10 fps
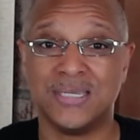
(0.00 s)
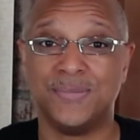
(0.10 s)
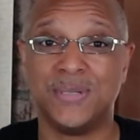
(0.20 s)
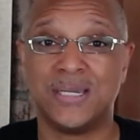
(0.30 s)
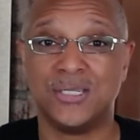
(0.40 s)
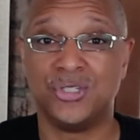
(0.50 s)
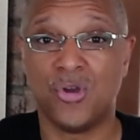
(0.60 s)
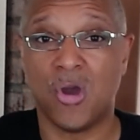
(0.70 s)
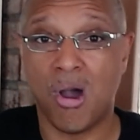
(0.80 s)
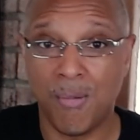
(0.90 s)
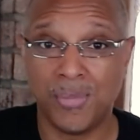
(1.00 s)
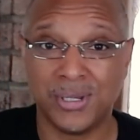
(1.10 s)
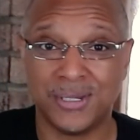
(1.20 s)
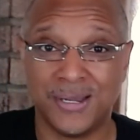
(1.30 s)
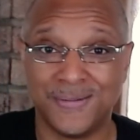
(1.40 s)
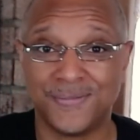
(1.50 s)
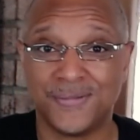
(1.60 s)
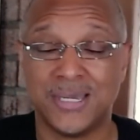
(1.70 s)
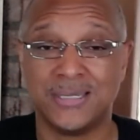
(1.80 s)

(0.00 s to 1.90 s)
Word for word: is because you're humble enough